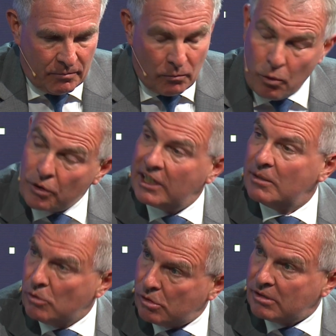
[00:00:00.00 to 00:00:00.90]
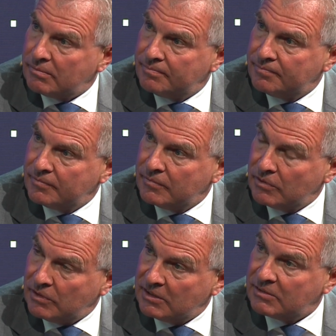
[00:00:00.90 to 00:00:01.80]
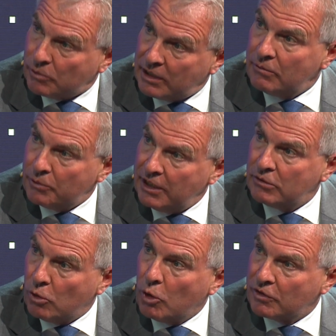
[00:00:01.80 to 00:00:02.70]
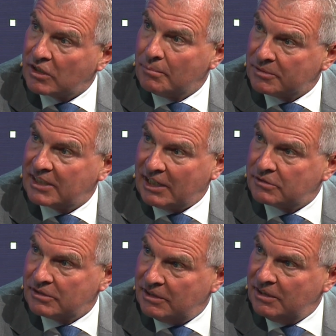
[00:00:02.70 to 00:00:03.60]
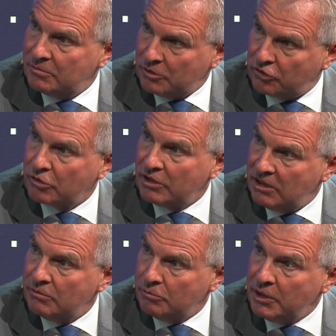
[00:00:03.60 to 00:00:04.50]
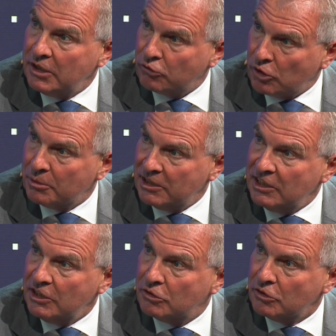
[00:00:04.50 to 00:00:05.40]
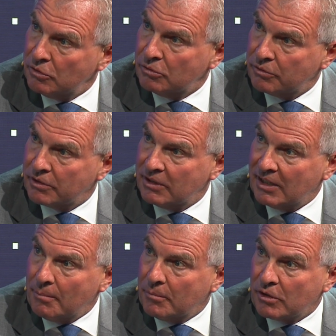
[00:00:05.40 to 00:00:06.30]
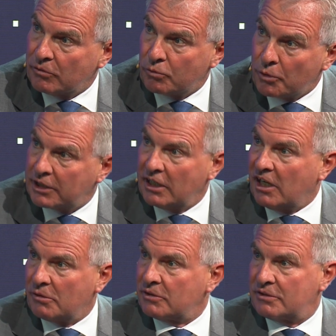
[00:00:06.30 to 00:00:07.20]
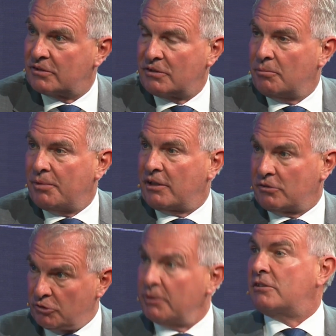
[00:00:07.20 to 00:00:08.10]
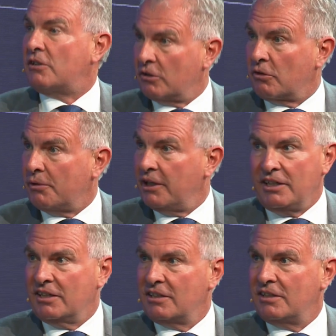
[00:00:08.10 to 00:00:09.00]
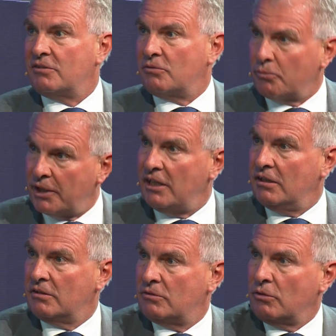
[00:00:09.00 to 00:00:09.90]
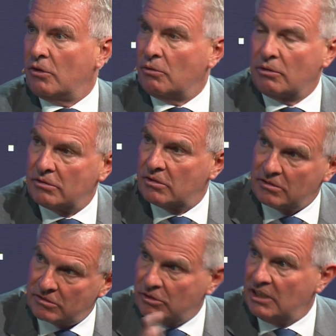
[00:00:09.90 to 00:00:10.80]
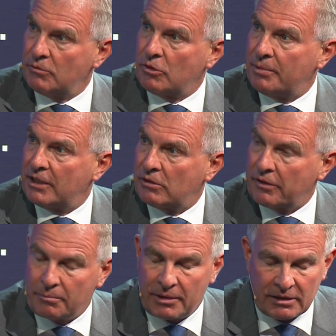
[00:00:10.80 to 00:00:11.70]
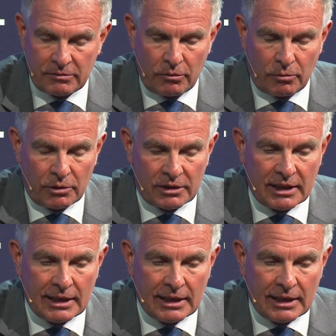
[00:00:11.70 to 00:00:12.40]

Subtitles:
Working more is one way to overcome scarcity, which surely we in Germany need to do. The number of working hours compared to Switzerland already is way too low. Don't even compare to other parts of the world.